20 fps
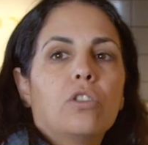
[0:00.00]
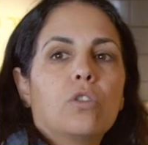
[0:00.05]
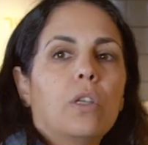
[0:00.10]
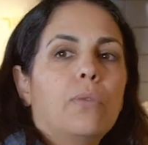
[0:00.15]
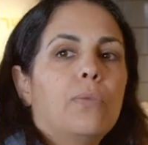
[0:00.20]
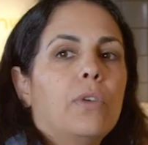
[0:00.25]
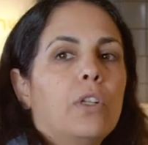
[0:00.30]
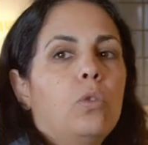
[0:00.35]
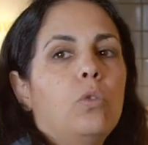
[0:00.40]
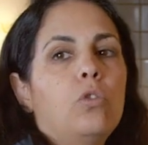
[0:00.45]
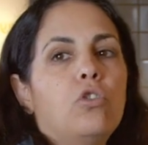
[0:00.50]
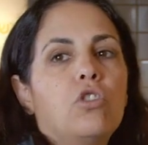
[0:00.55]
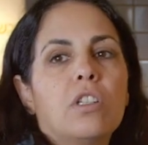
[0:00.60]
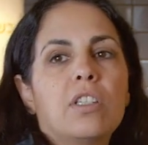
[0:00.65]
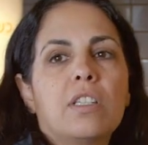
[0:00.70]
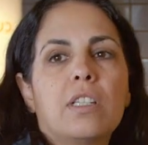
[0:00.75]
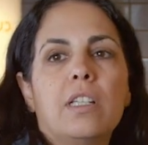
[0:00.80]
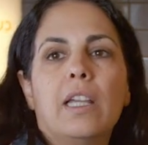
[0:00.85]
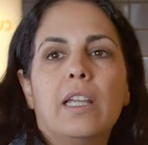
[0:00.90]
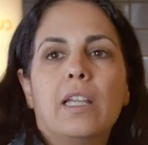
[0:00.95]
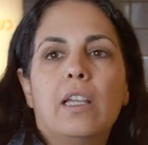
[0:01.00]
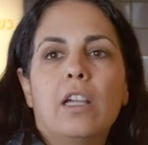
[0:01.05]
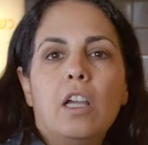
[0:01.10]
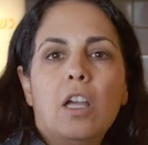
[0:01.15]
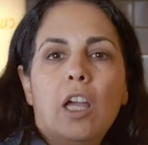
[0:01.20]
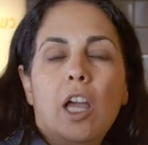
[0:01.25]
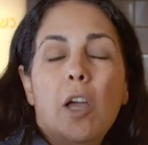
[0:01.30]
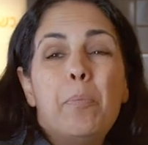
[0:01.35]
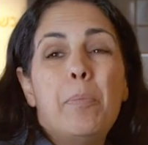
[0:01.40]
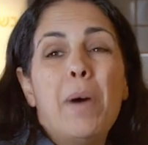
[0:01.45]
So if I do just like
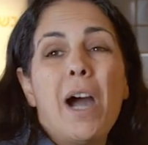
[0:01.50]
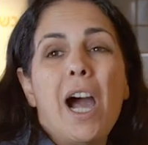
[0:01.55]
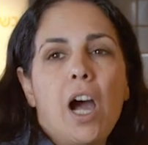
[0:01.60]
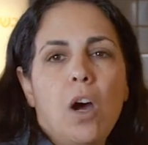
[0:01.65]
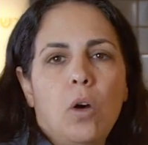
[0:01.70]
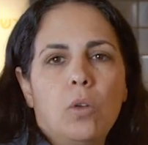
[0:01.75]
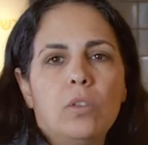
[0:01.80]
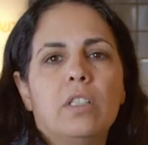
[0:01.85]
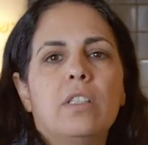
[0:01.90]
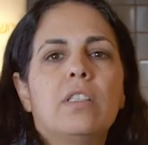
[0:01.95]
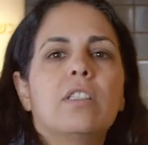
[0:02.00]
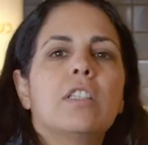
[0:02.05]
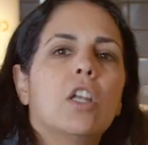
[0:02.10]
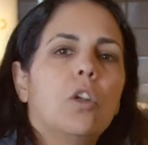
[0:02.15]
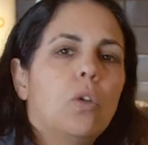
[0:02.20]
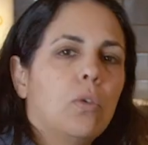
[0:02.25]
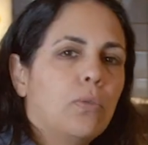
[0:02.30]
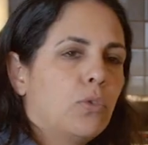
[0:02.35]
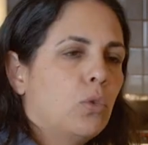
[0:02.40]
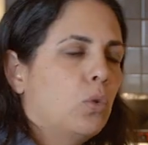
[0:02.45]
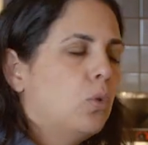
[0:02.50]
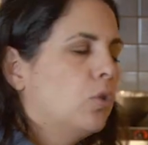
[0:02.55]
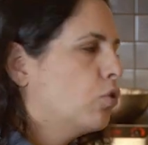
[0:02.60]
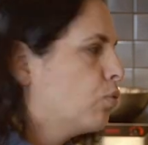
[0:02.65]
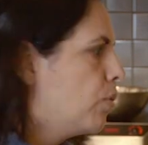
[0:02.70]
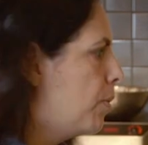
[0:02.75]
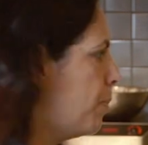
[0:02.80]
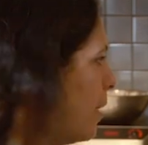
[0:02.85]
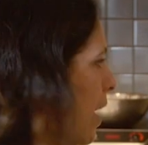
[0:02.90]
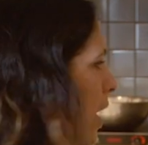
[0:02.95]
a pound instead of
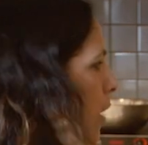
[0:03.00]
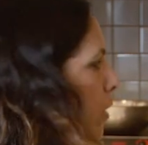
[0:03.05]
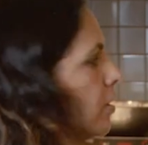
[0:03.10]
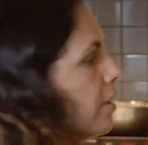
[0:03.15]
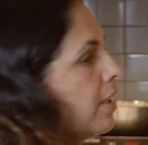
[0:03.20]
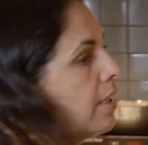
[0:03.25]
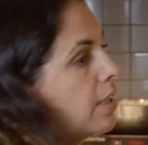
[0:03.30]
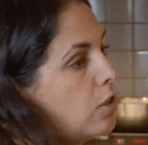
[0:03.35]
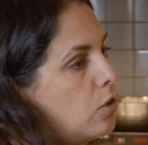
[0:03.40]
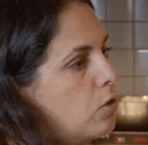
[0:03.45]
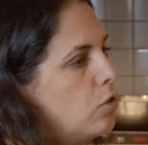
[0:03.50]
2-3 pounds like